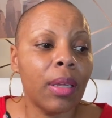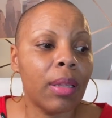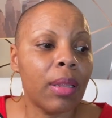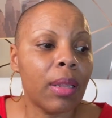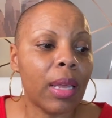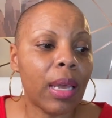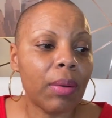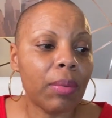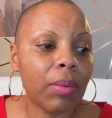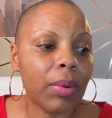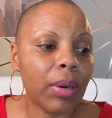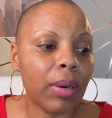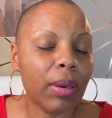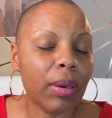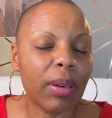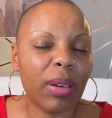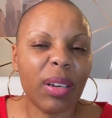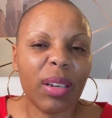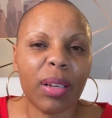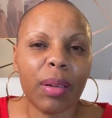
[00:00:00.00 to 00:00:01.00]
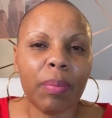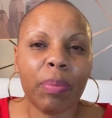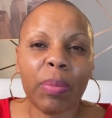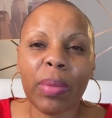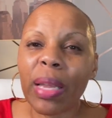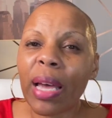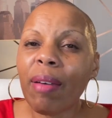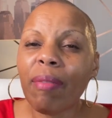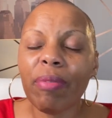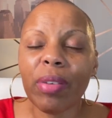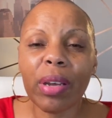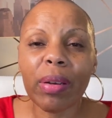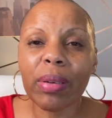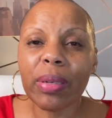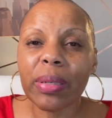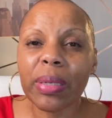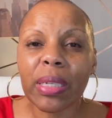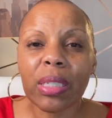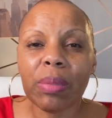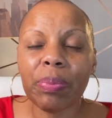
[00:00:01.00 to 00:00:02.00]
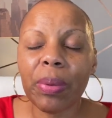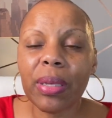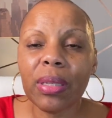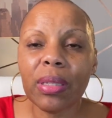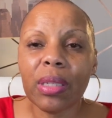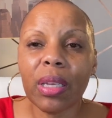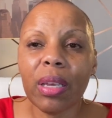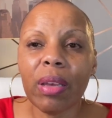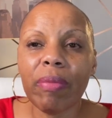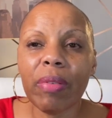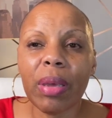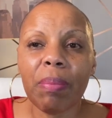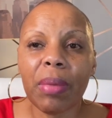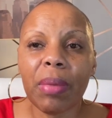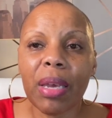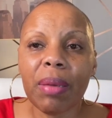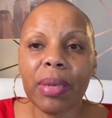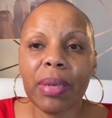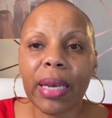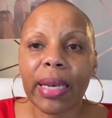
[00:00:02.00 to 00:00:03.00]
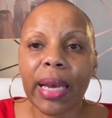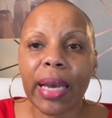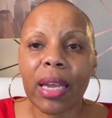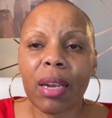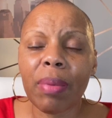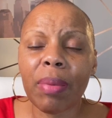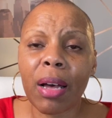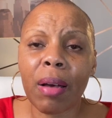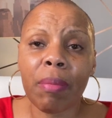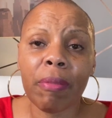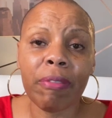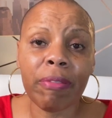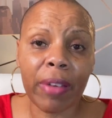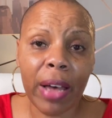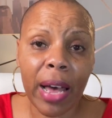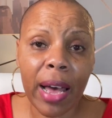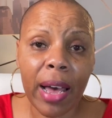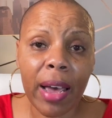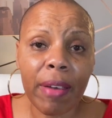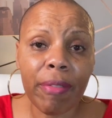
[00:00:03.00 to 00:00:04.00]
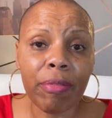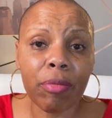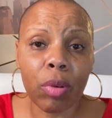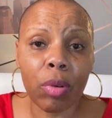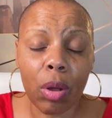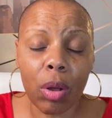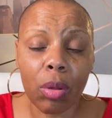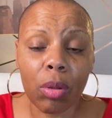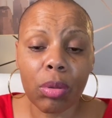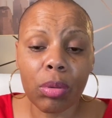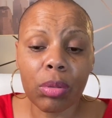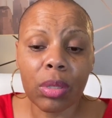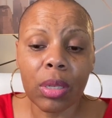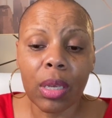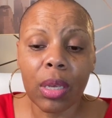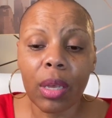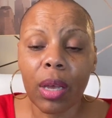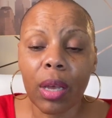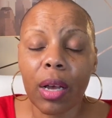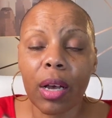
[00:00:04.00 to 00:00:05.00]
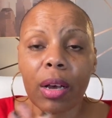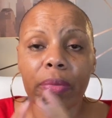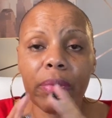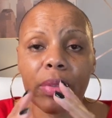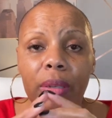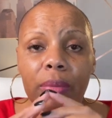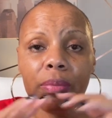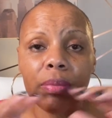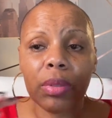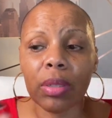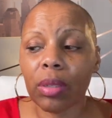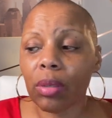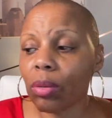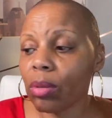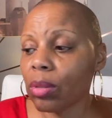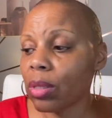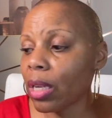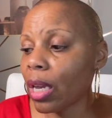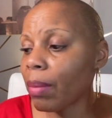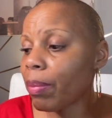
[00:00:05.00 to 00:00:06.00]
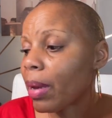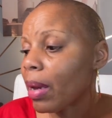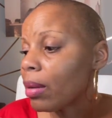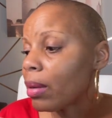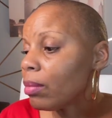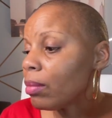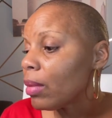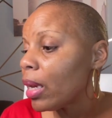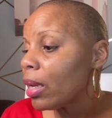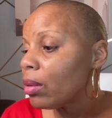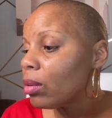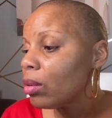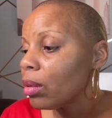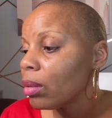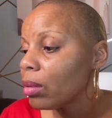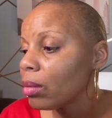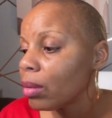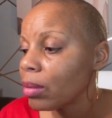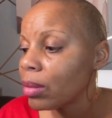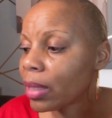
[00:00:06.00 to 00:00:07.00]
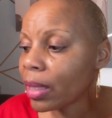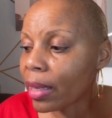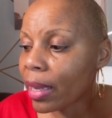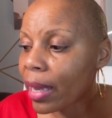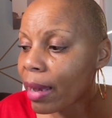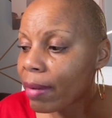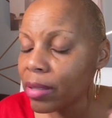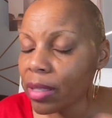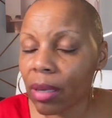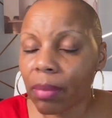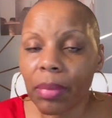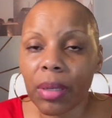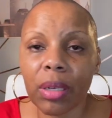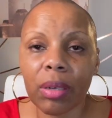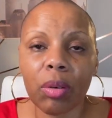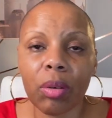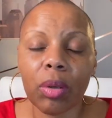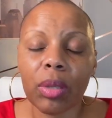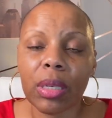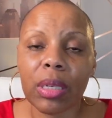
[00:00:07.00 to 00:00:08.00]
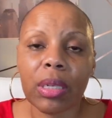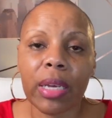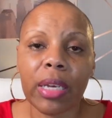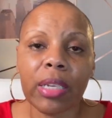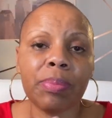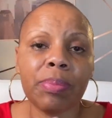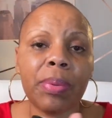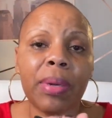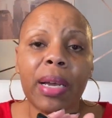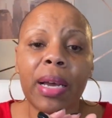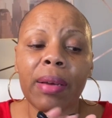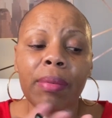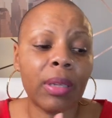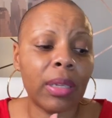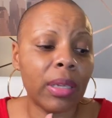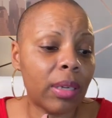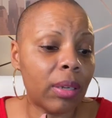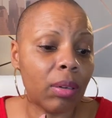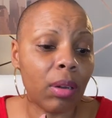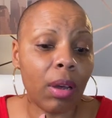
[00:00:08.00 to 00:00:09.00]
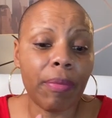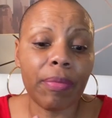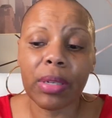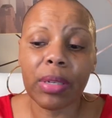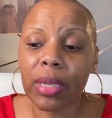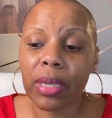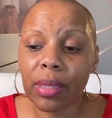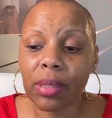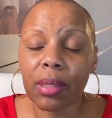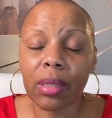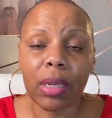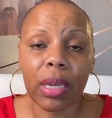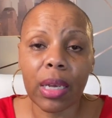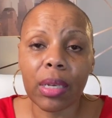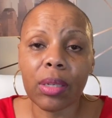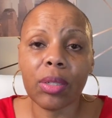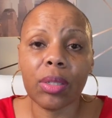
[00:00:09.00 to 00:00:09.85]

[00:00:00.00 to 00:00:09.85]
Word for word: They were um, not very expensive and maybe I got about five rolls of the little tape. I, I did have some here on the desk, but I cleaned off the desk today.